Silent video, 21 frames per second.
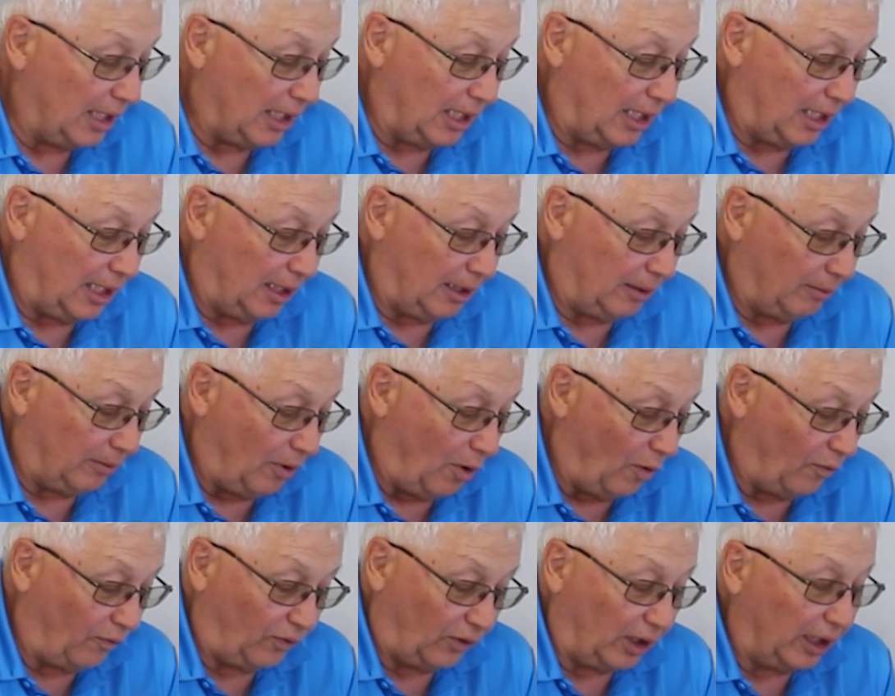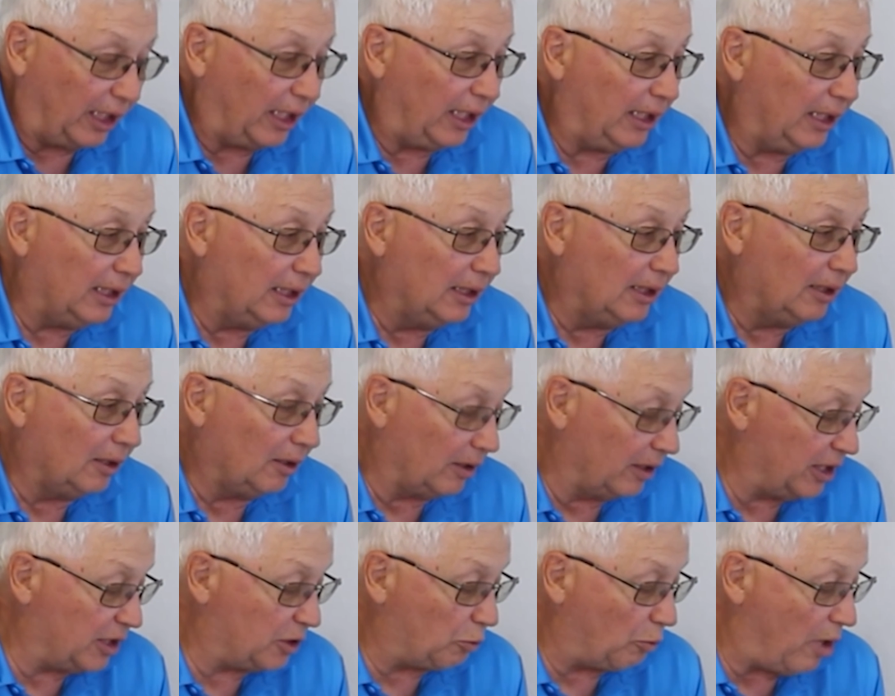Hopefully
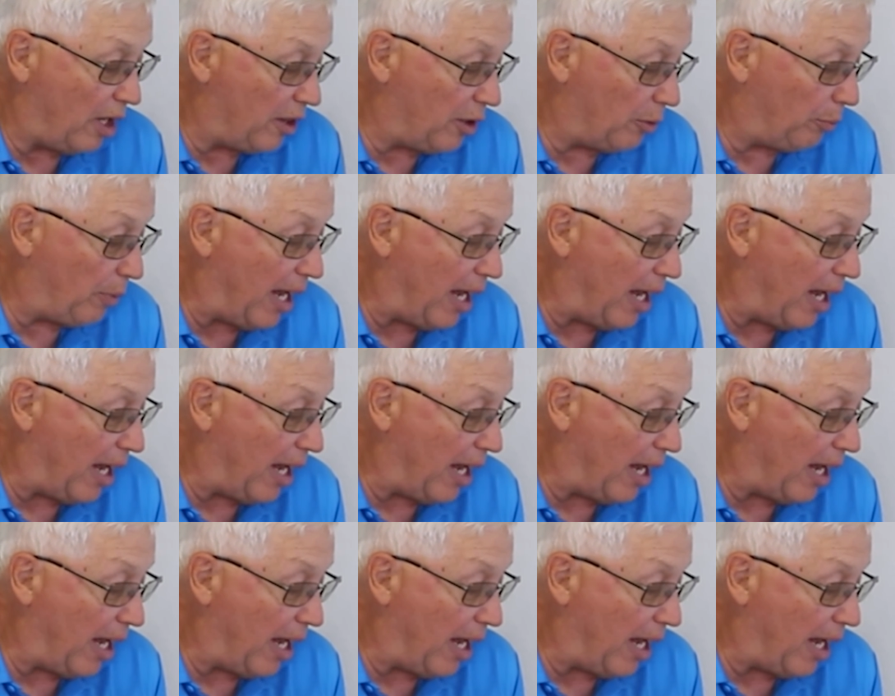this weather